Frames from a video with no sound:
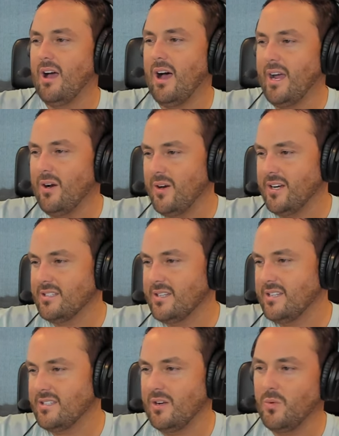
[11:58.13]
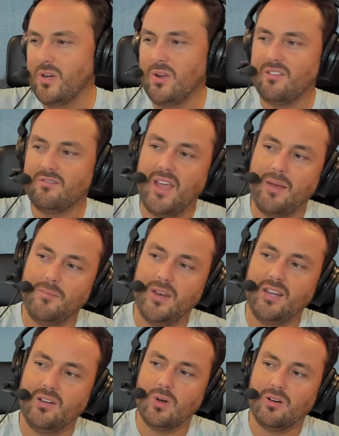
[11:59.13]
Hiring is easy when you have that
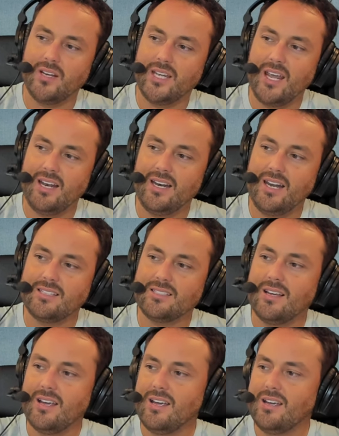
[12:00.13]
quality candidates.